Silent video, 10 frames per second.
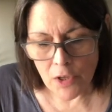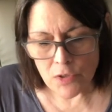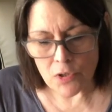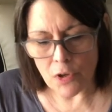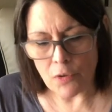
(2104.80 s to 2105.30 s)

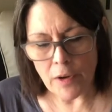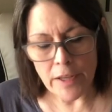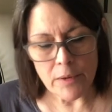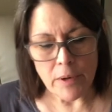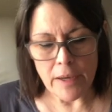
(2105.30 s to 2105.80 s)
so
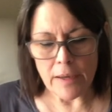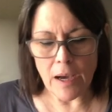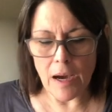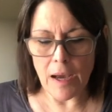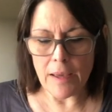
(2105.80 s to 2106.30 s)

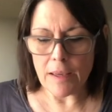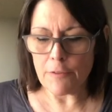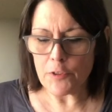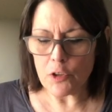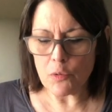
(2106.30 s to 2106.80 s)
anyway, I
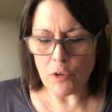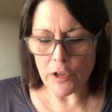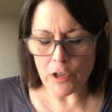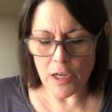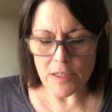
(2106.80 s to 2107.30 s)
if you
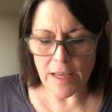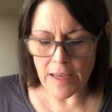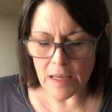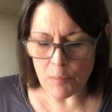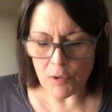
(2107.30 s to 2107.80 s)
run across
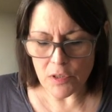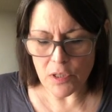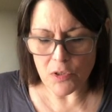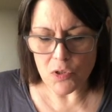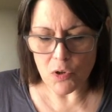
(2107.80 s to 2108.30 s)
any books
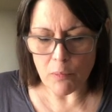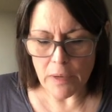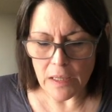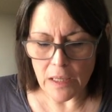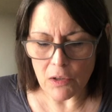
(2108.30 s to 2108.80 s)
on soap
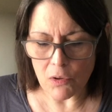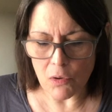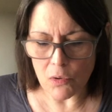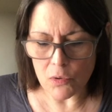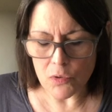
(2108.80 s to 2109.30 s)
making
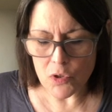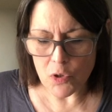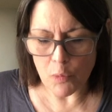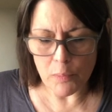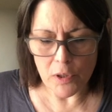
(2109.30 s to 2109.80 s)
or old
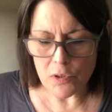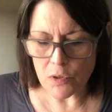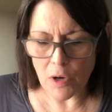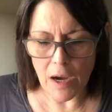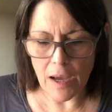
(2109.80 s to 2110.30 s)
soap books,
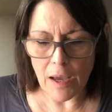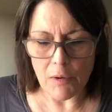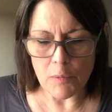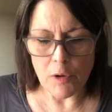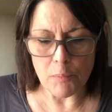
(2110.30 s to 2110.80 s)
or I,
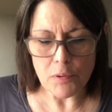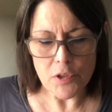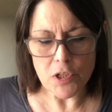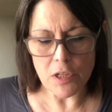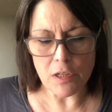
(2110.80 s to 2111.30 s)
I would
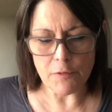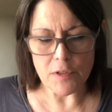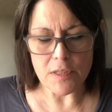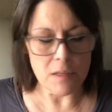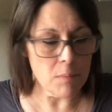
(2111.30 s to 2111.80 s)
appreciate it if
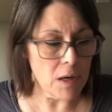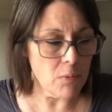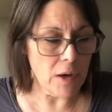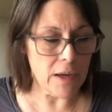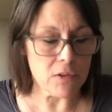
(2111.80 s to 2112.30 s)
you send them my
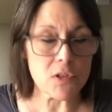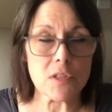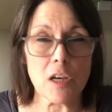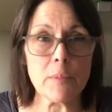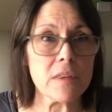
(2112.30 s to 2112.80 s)
way, or
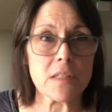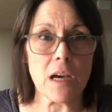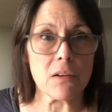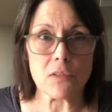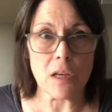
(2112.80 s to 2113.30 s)
just tell me the
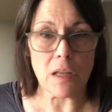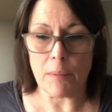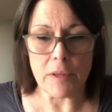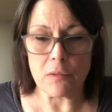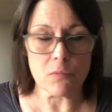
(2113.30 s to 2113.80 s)
titles. I,
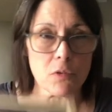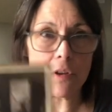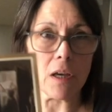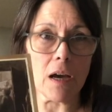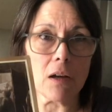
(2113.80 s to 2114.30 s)
I mean,
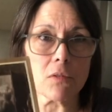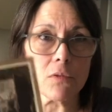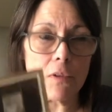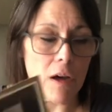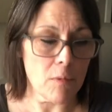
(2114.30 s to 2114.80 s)
really,
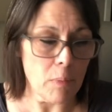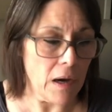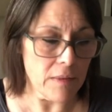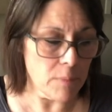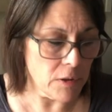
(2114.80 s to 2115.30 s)
I'll I'll
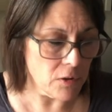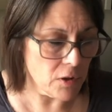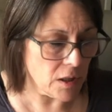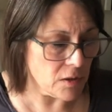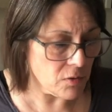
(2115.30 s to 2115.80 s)
buy them and
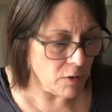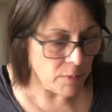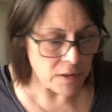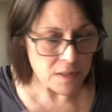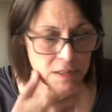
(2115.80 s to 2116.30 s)
look into
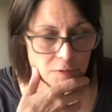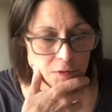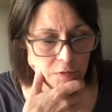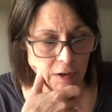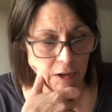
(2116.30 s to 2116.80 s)
them and see if
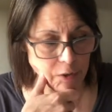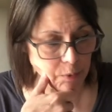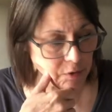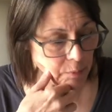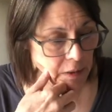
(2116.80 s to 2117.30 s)
they're
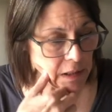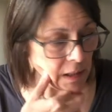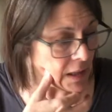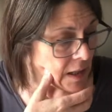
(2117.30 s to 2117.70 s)
valuable to me,